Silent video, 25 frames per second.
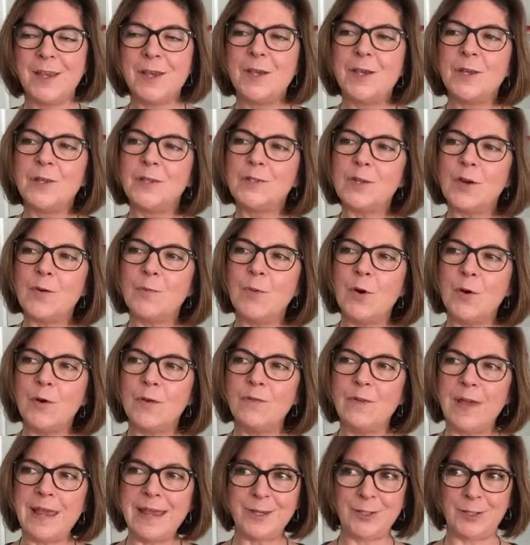So
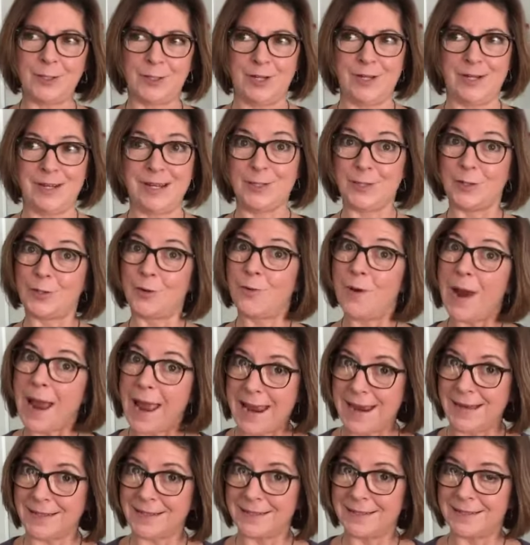motivation is
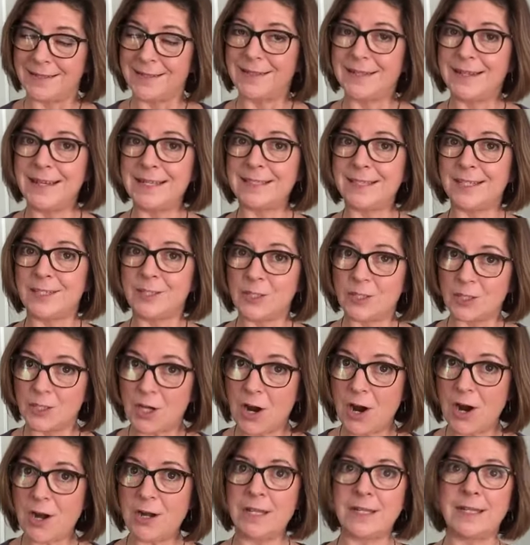great, gets us
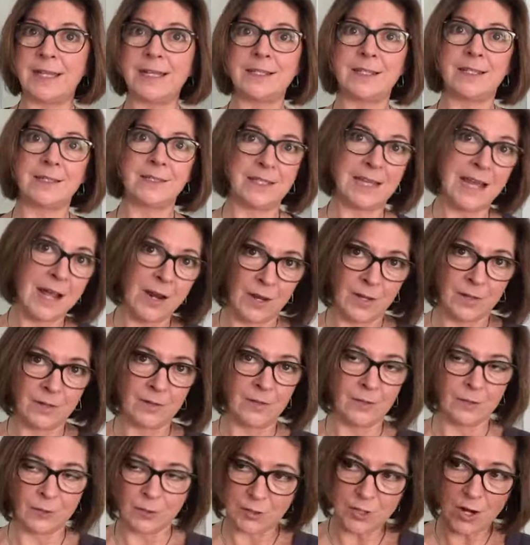started, gets us down,
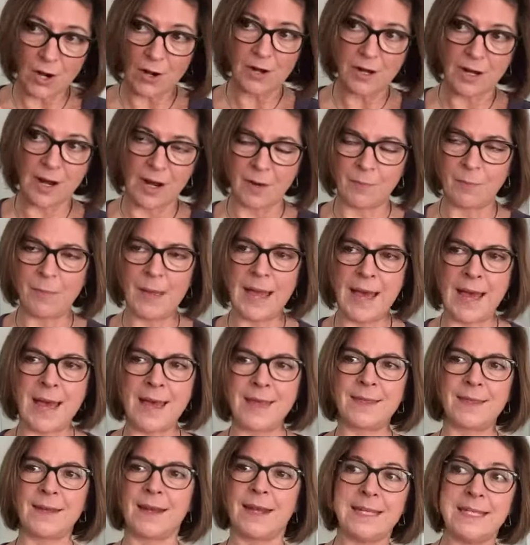started on a
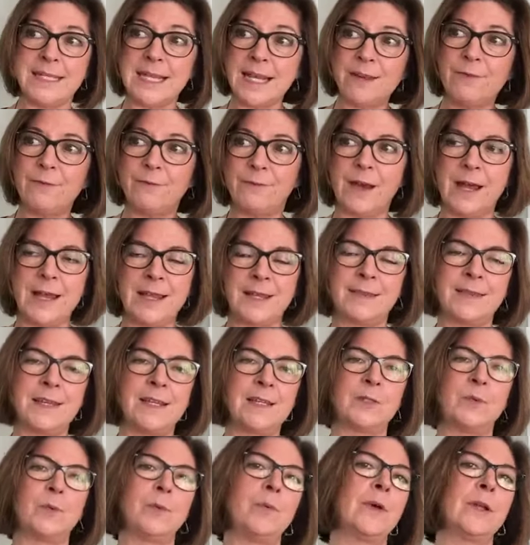path and identifying
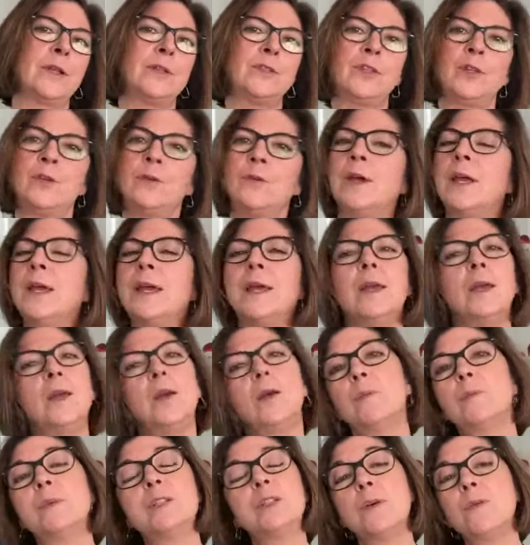things we want to do,
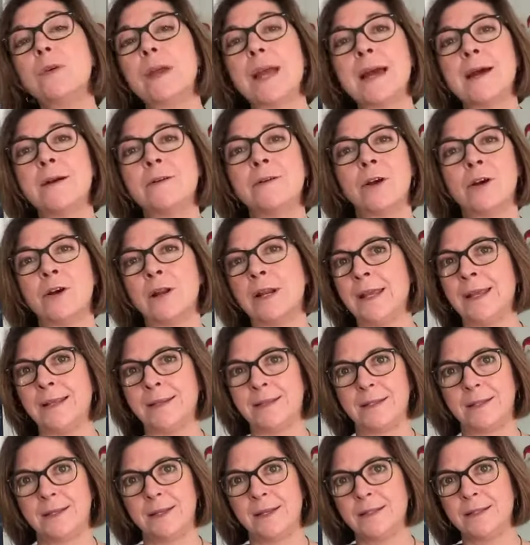but don't count on
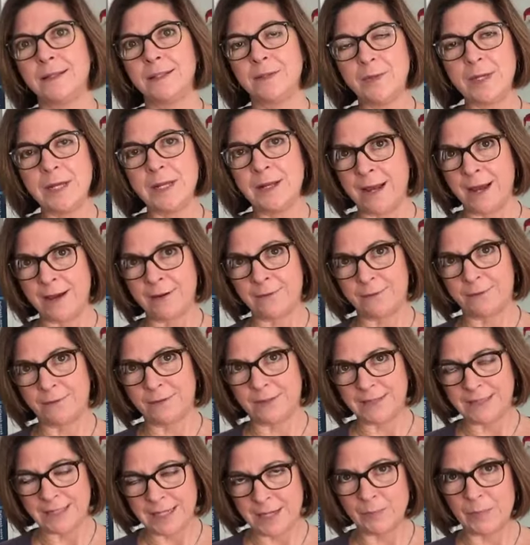it to be enough
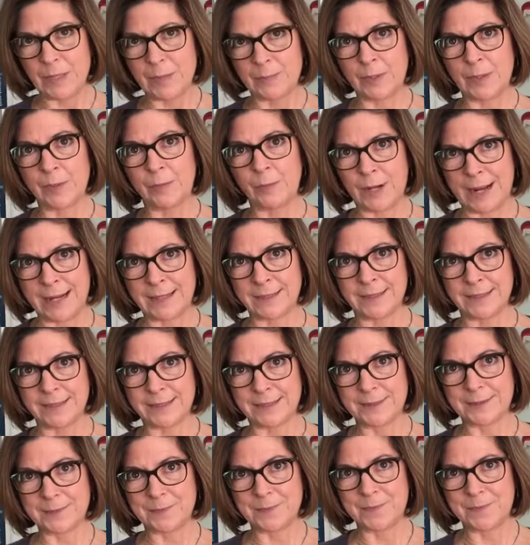to get people to practice.